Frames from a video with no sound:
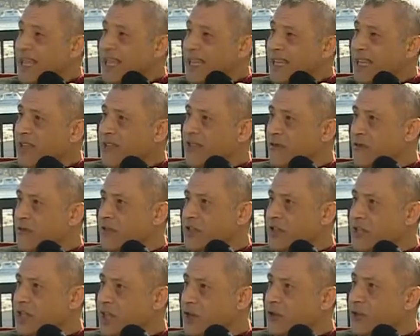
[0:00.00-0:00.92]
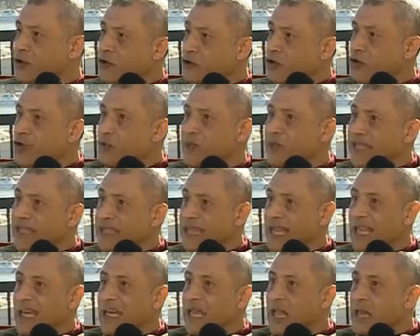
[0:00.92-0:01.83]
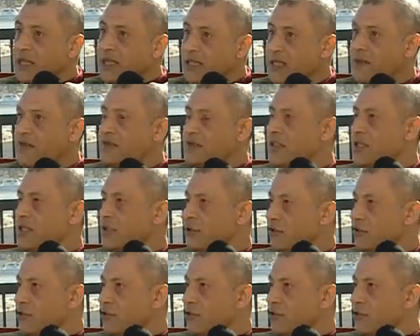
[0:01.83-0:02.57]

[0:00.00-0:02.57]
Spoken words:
live their normal daily activities